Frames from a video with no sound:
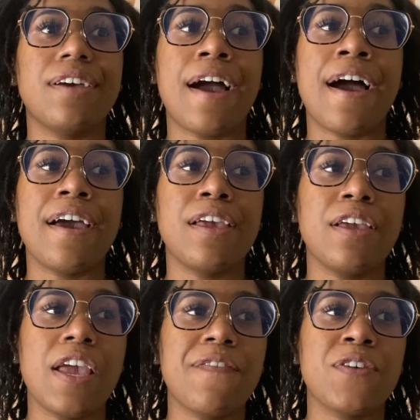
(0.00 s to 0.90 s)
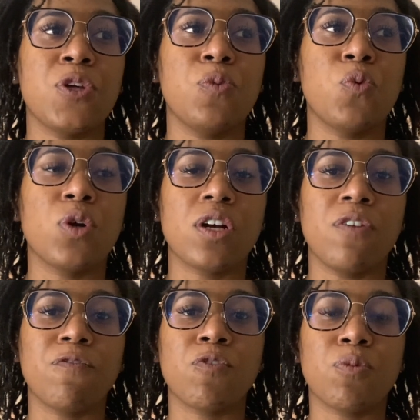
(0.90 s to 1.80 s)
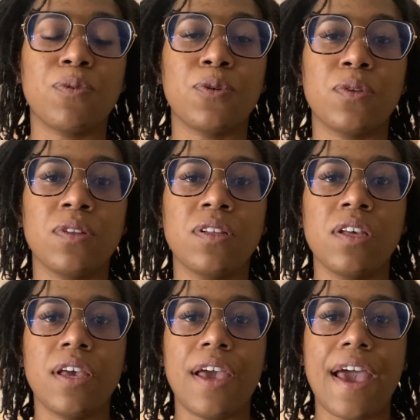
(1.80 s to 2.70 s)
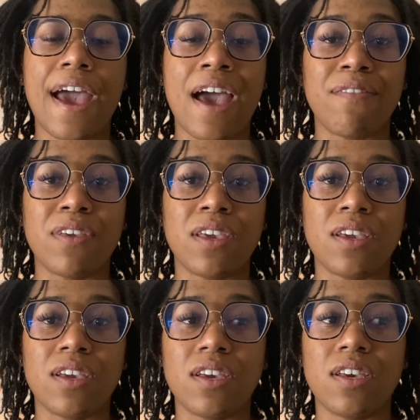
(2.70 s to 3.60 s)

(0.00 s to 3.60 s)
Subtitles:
I feel more comfortable having